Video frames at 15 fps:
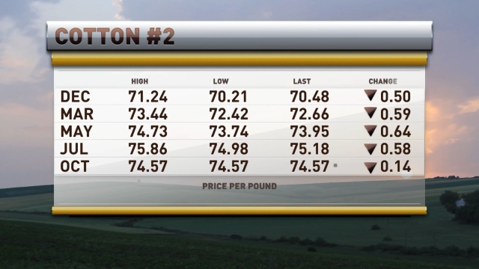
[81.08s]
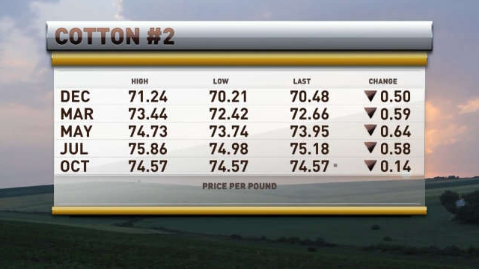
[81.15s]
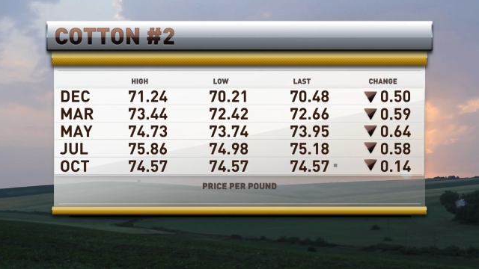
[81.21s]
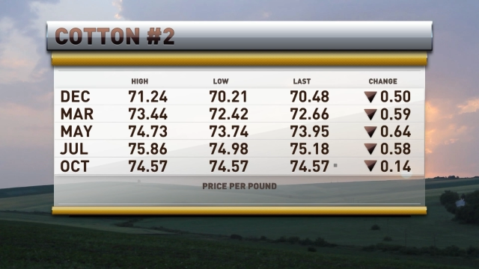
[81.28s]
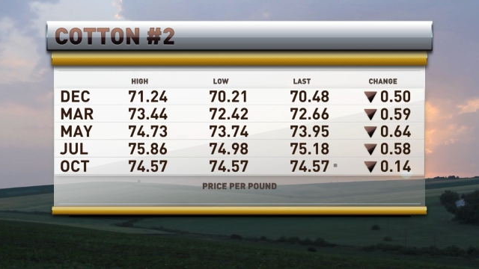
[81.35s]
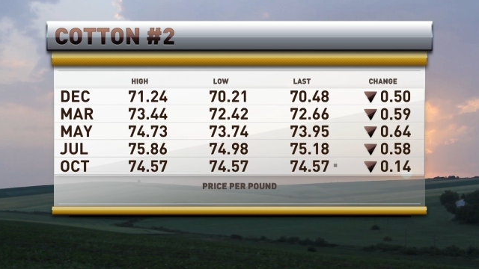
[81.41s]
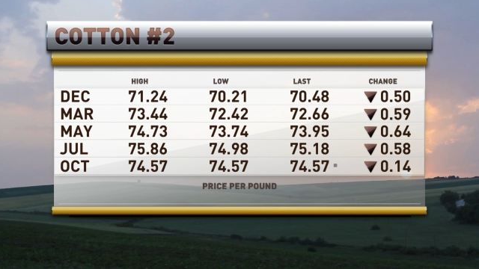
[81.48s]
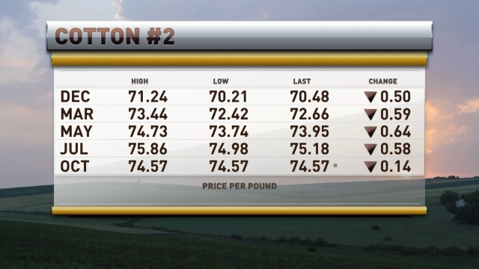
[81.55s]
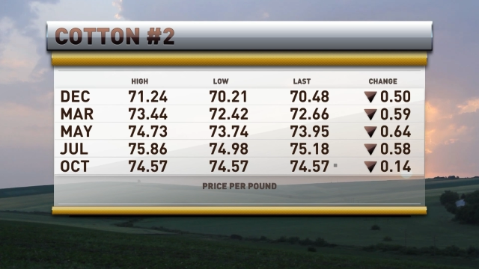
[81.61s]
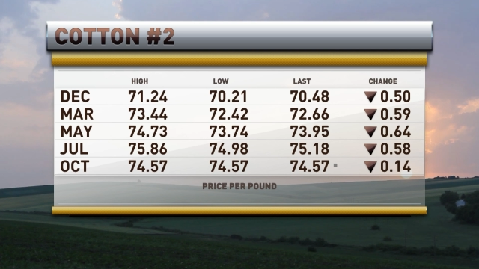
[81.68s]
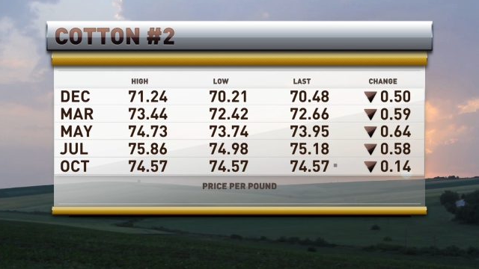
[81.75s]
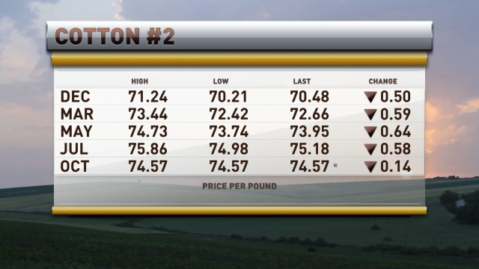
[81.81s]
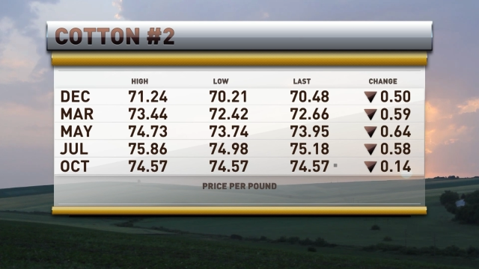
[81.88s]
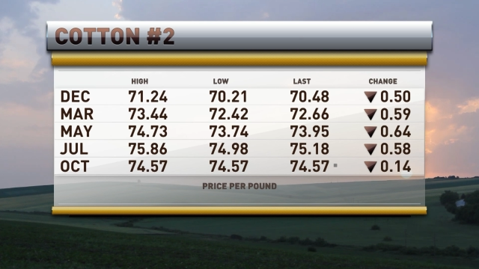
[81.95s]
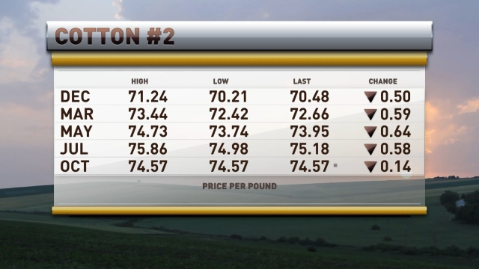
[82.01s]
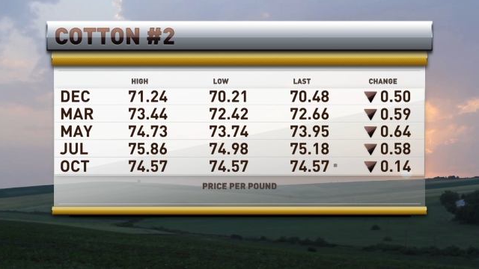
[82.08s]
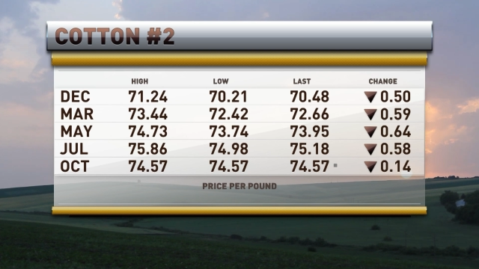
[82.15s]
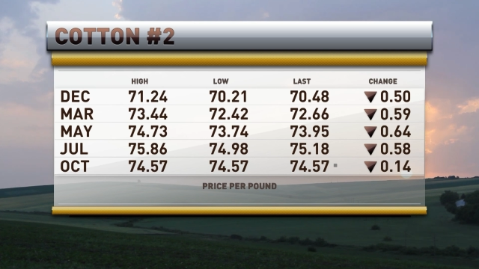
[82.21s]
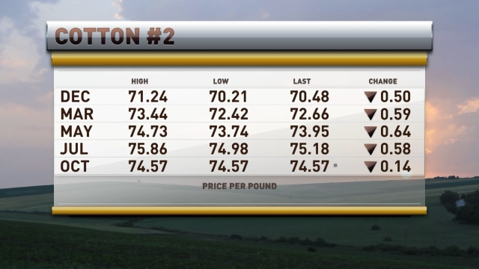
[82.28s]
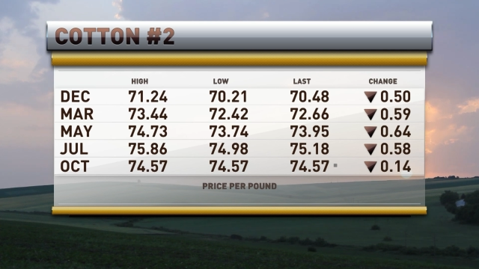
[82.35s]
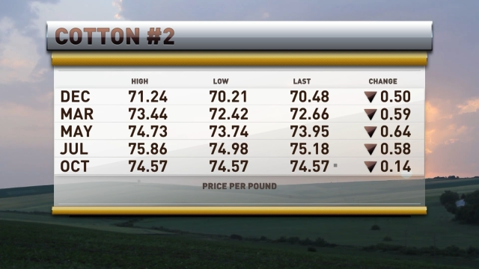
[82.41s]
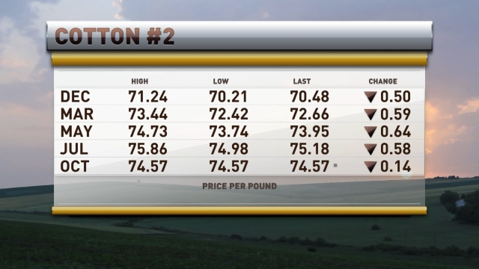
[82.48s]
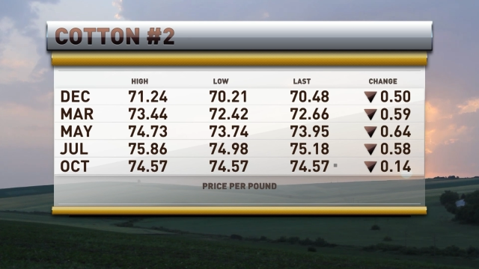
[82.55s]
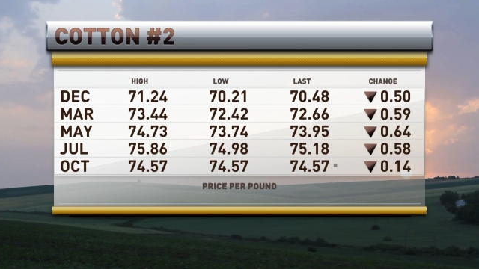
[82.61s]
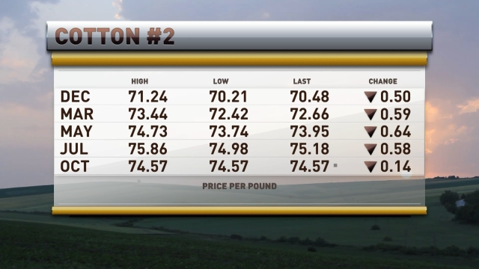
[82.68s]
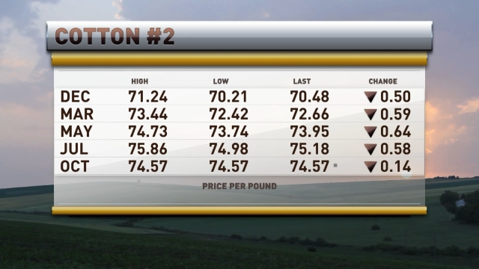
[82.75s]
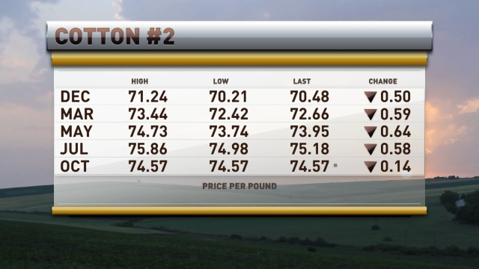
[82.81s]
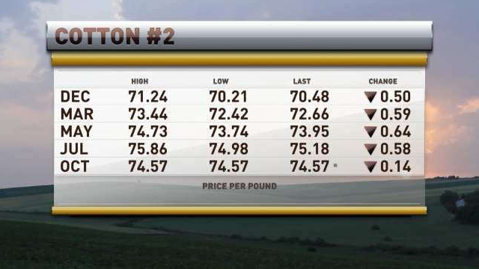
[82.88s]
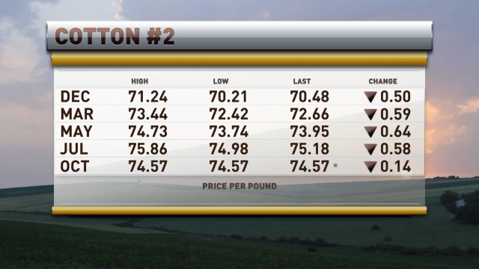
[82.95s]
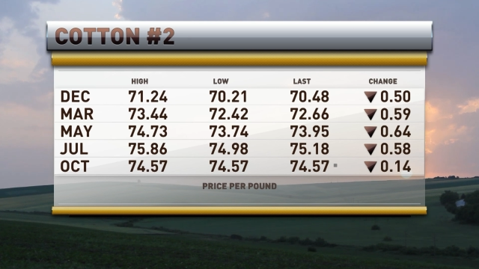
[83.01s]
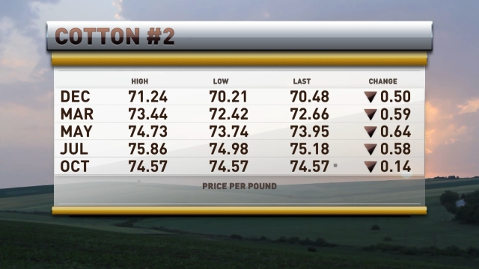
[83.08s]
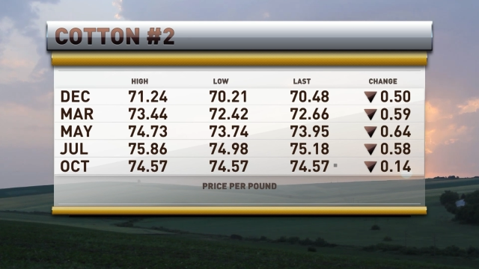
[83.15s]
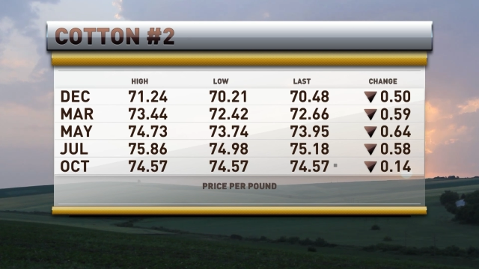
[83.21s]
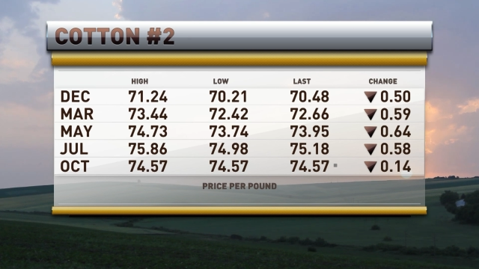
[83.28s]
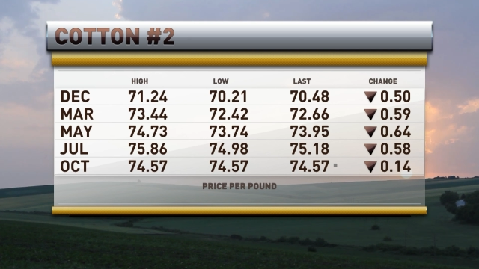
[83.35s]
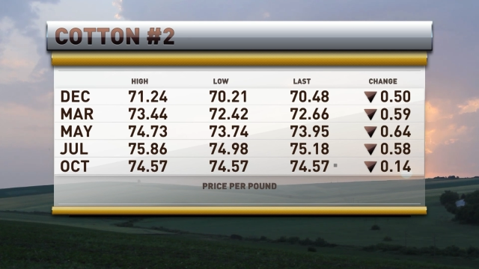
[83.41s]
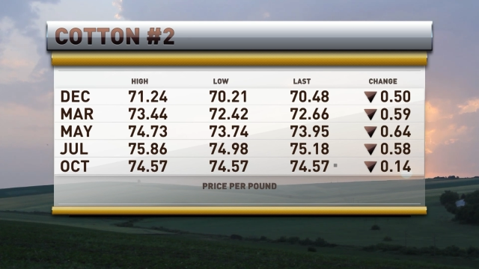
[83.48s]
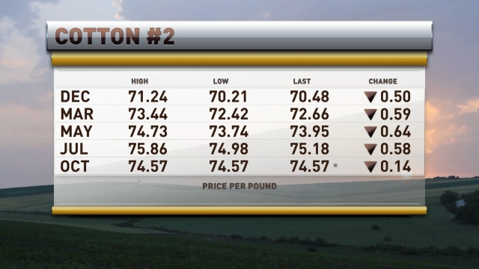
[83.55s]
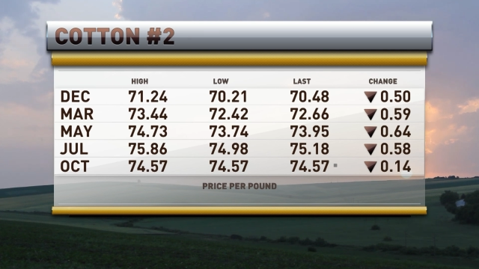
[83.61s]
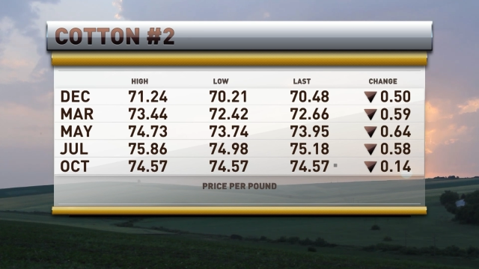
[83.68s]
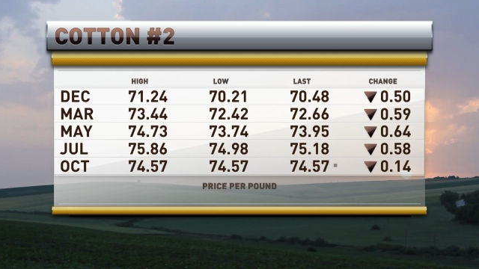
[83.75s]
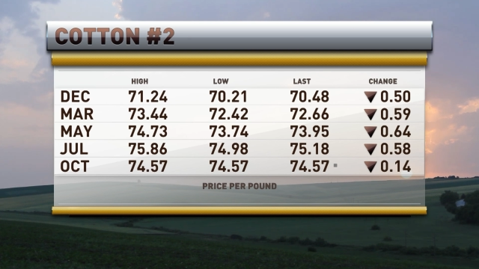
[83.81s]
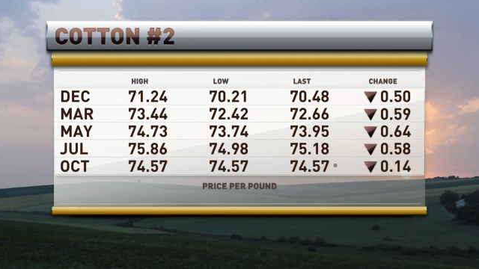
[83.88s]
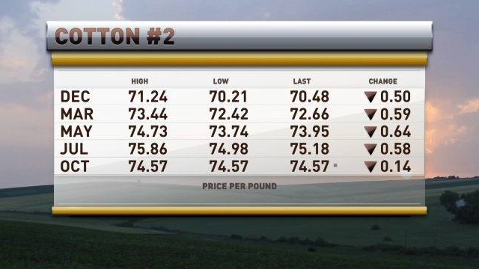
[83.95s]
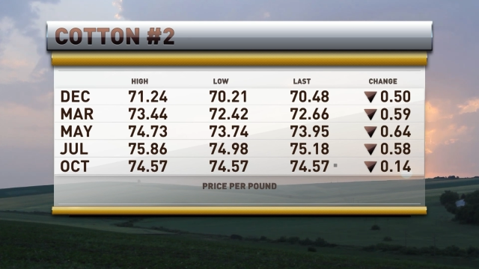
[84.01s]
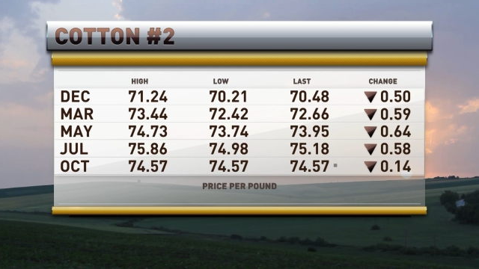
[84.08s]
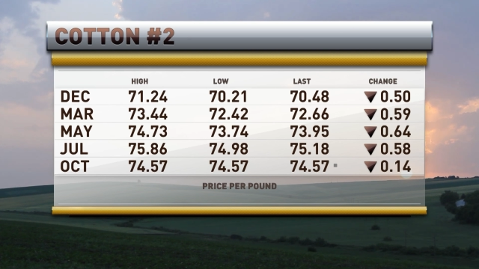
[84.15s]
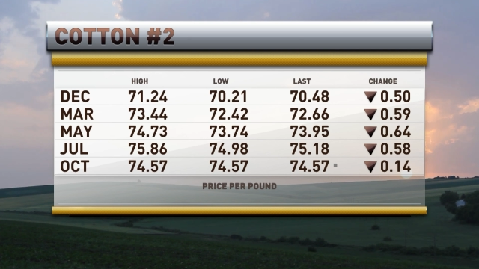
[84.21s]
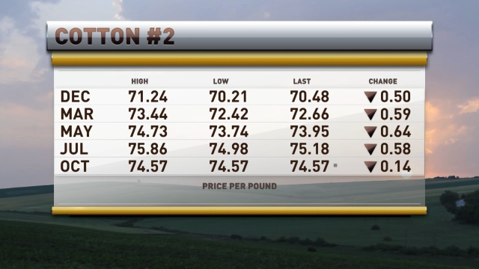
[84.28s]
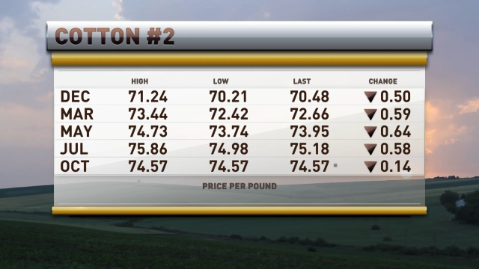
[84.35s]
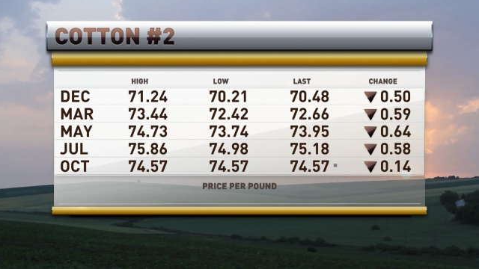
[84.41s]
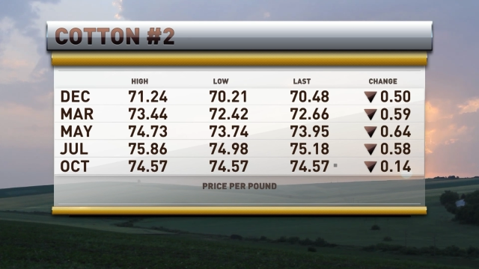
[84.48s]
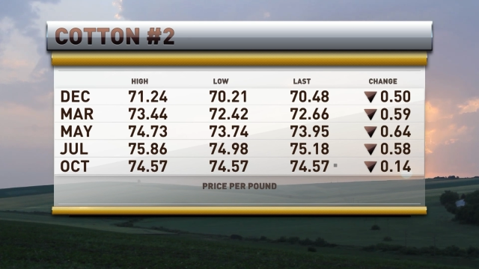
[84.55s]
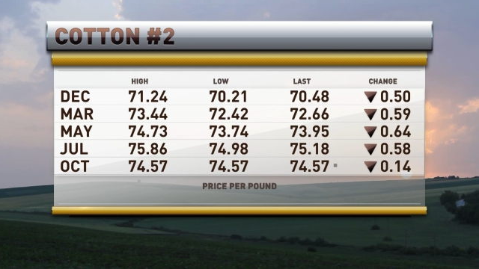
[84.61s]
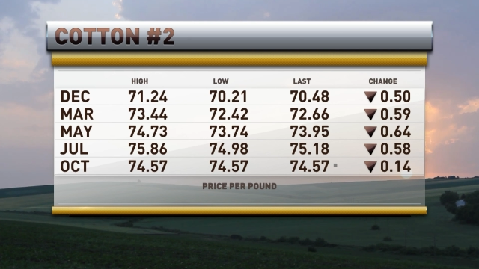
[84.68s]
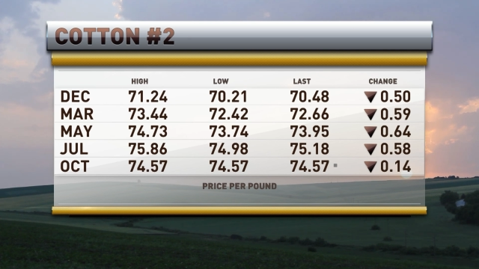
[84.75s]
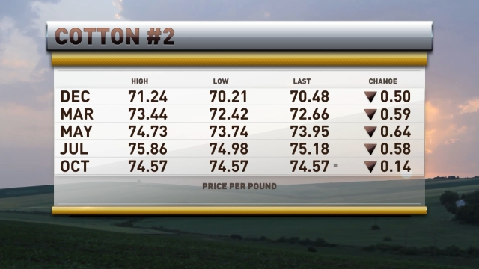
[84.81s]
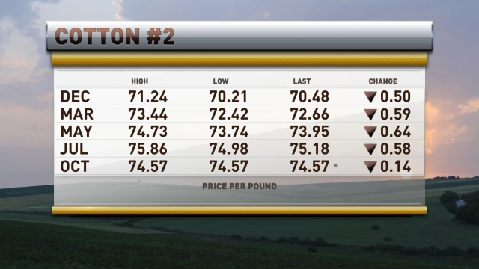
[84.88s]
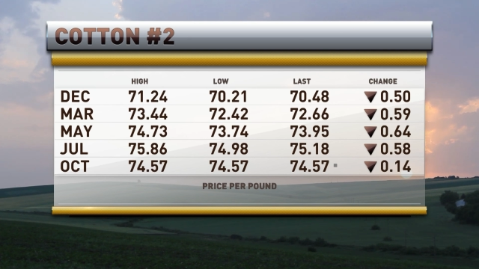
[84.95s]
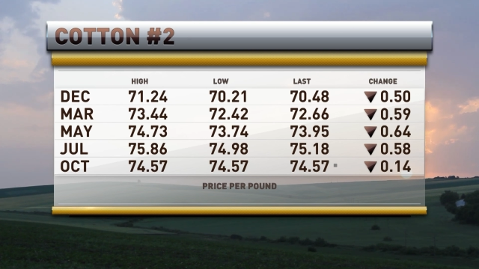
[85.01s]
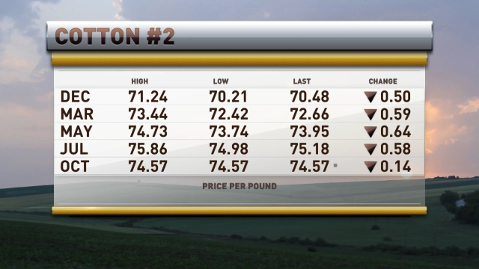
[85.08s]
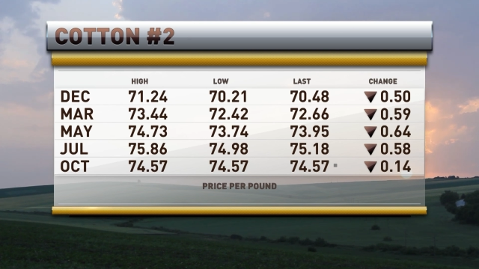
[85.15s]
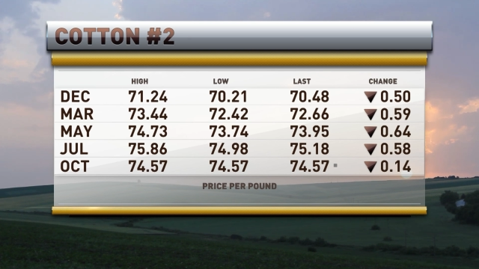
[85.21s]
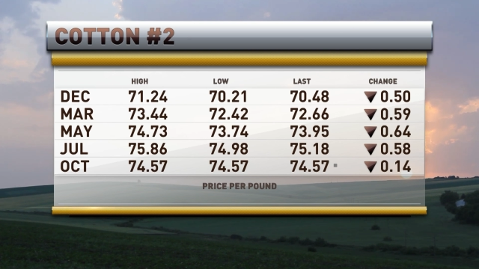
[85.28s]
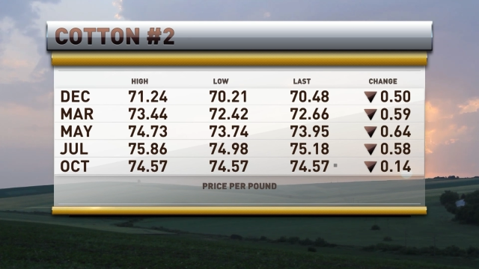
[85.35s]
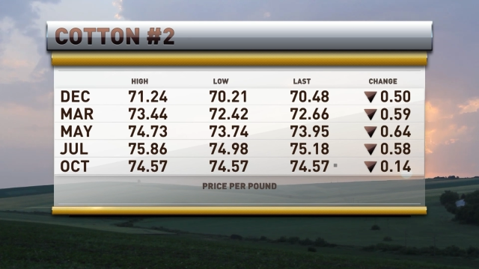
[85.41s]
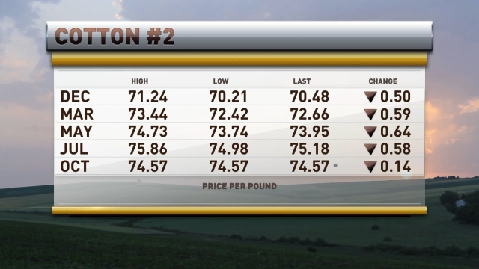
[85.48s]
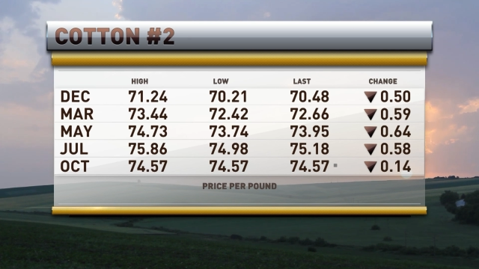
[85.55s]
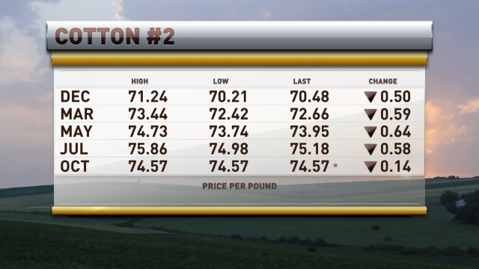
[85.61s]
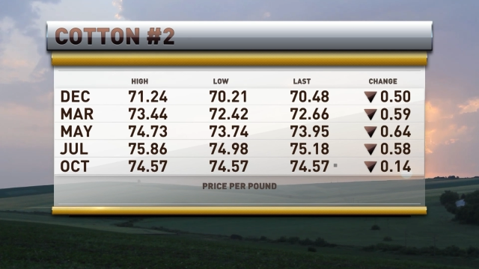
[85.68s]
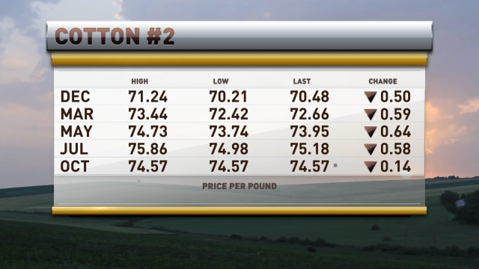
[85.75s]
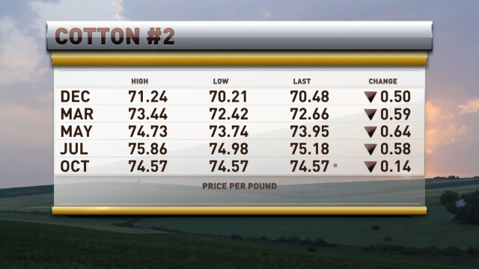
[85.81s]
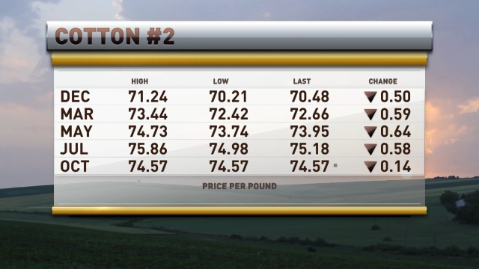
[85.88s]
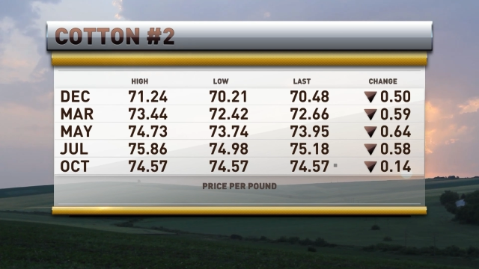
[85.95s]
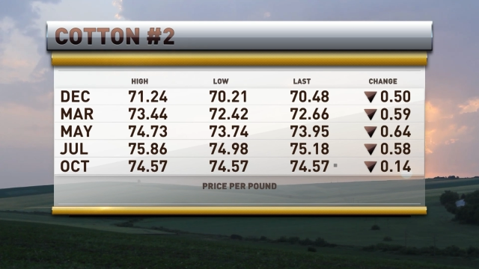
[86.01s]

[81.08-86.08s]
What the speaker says: Nobody's mouth can be seen.